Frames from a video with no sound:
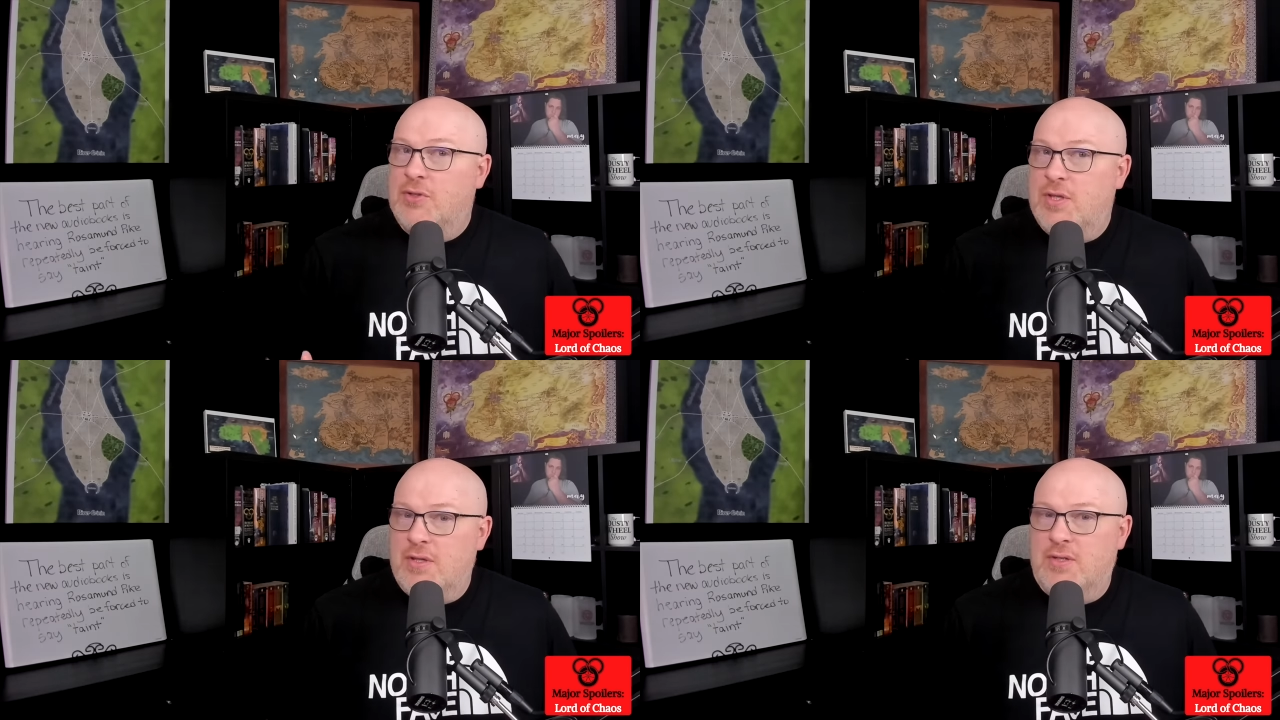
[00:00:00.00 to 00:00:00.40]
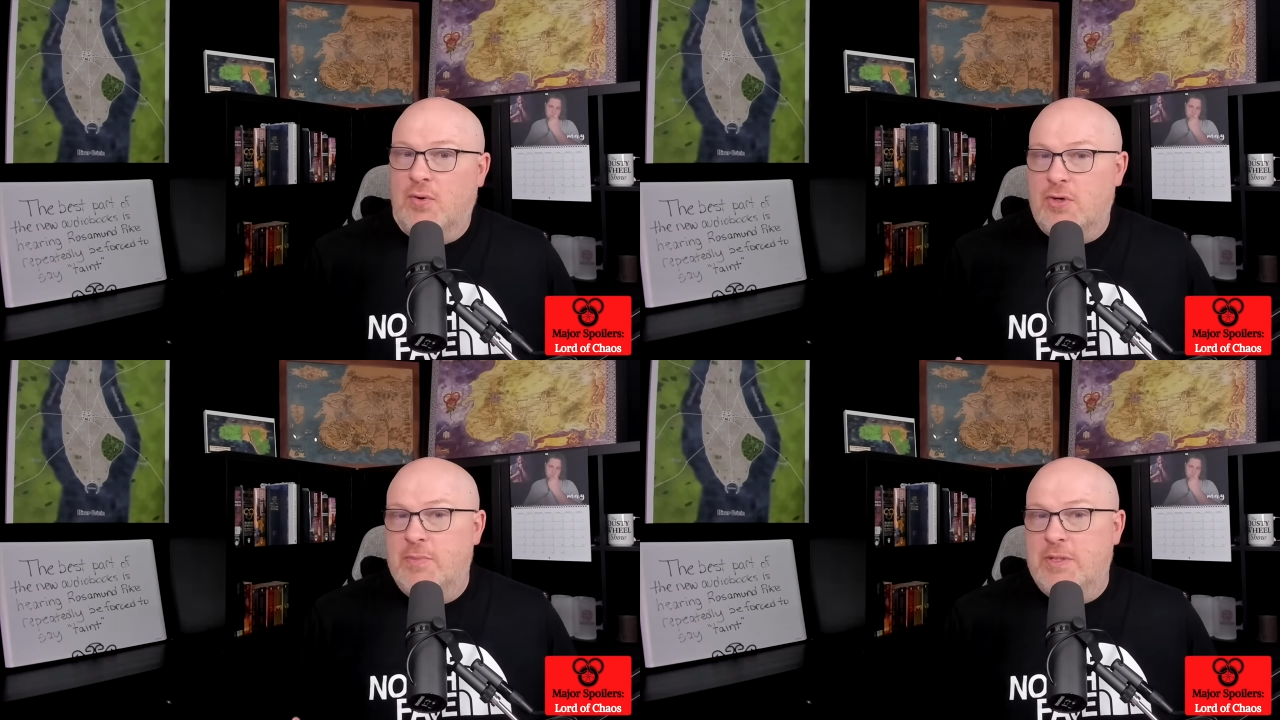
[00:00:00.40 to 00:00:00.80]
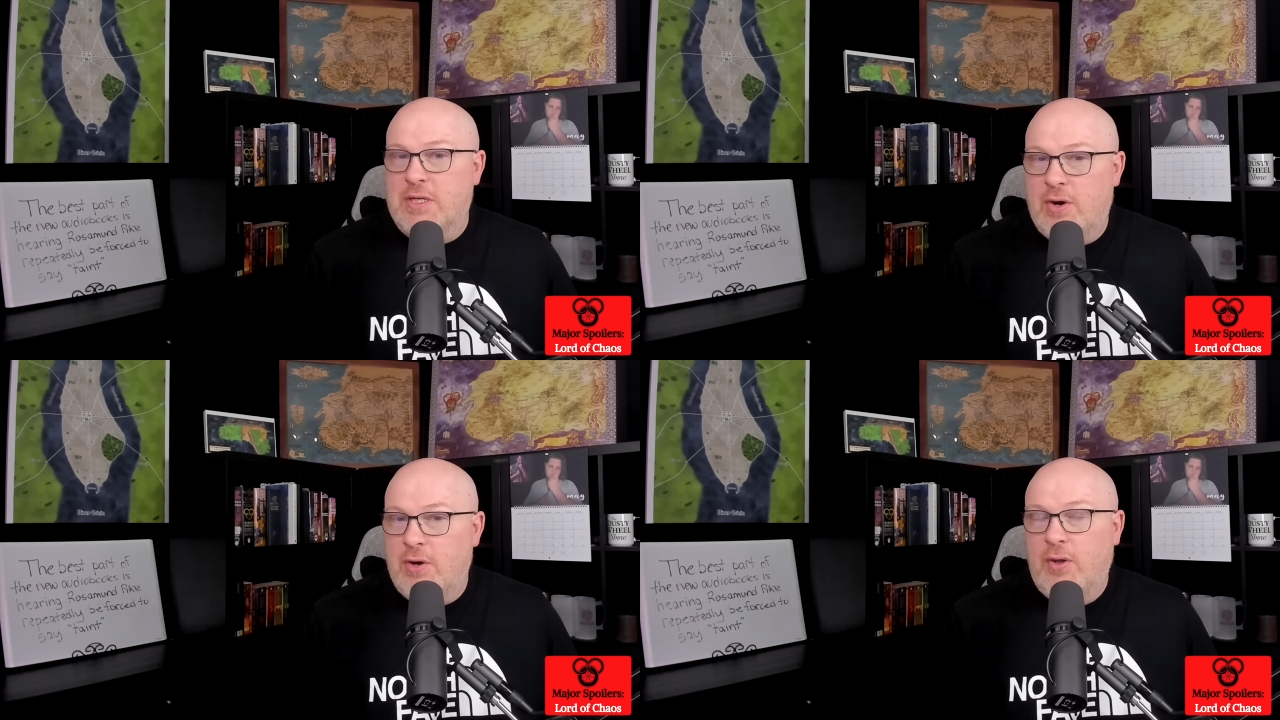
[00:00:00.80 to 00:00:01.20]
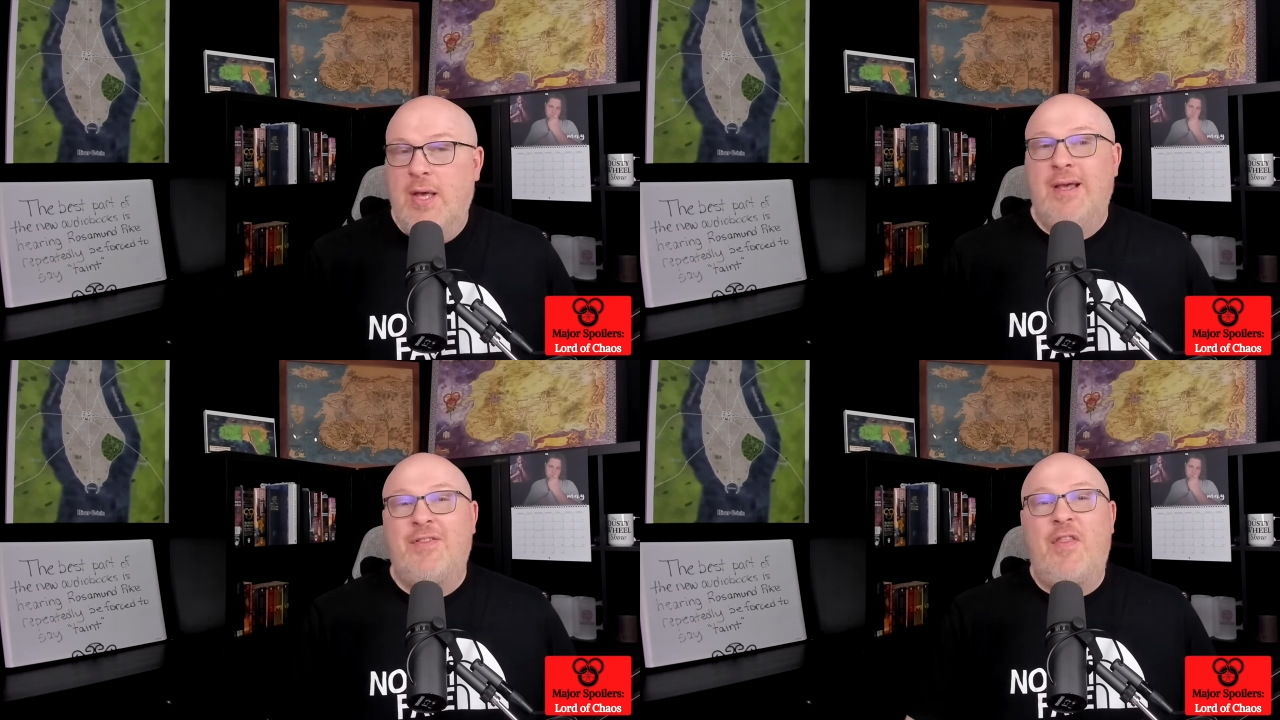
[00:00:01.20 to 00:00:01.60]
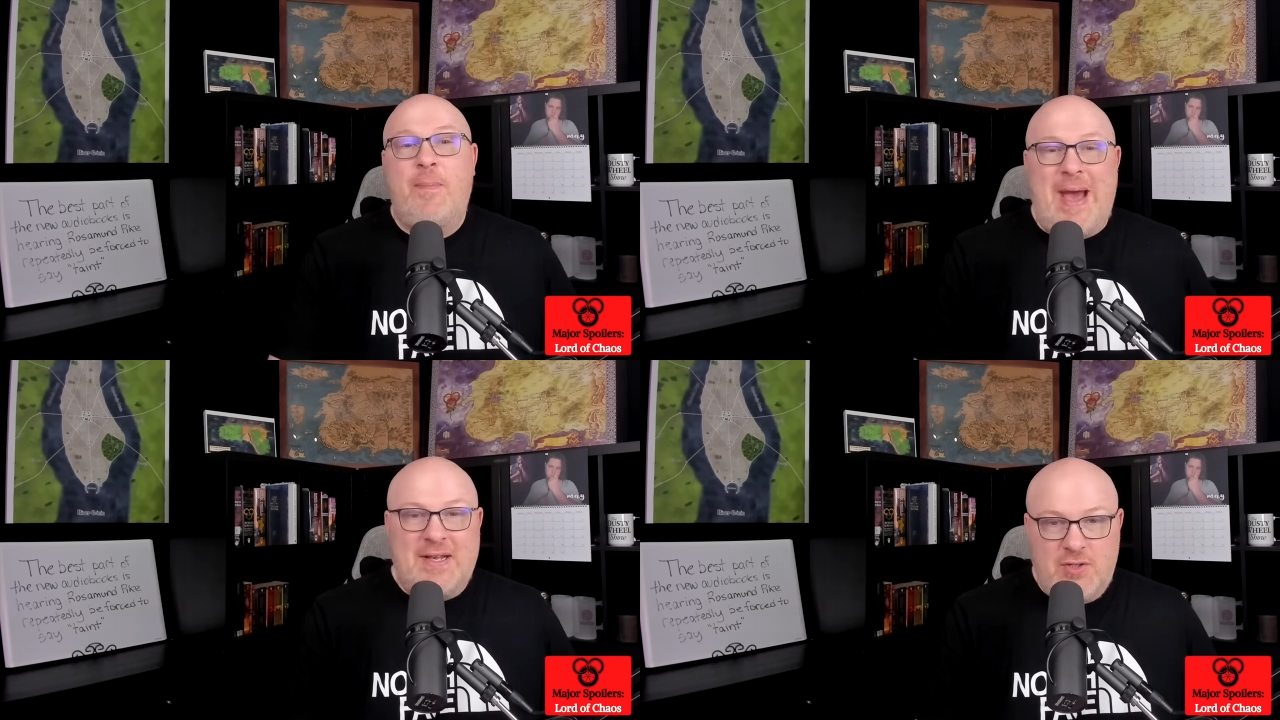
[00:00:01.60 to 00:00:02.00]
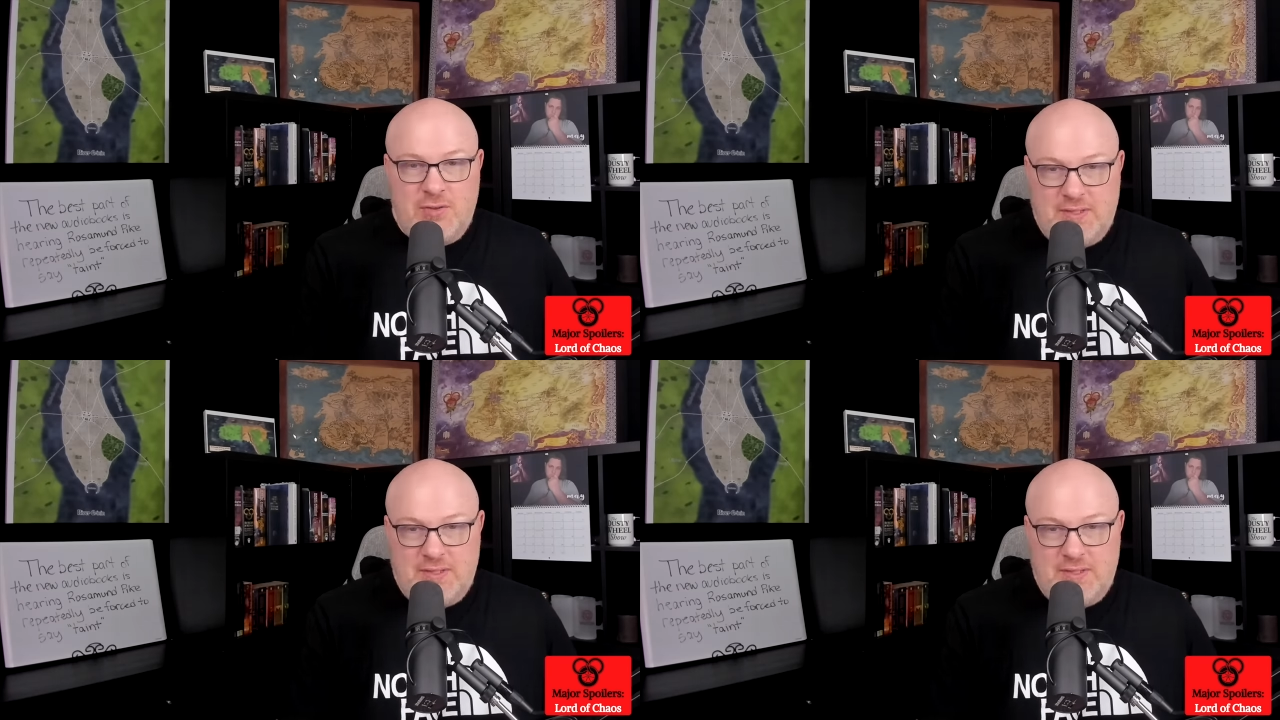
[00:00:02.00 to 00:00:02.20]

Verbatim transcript: to the source material than the past two